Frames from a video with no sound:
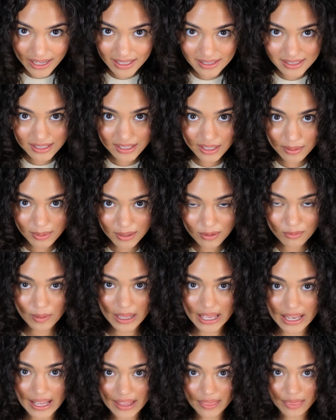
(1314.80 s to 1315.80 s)
It's still a bit
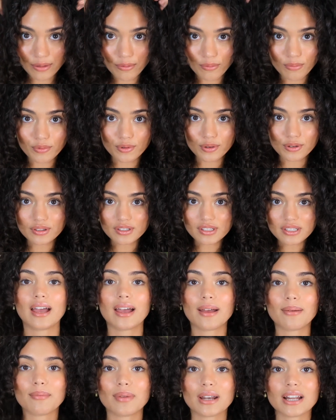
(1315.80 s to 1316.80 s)
wet at the roots,
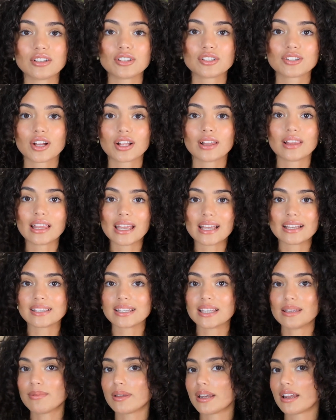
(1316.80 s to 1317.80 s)
but I just got
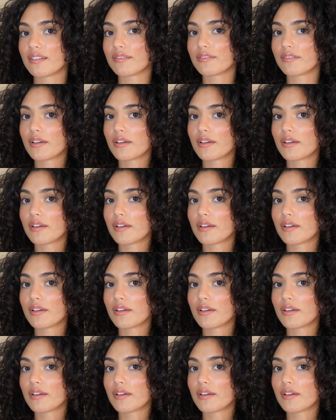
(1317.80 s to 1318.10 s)
lazy, but I've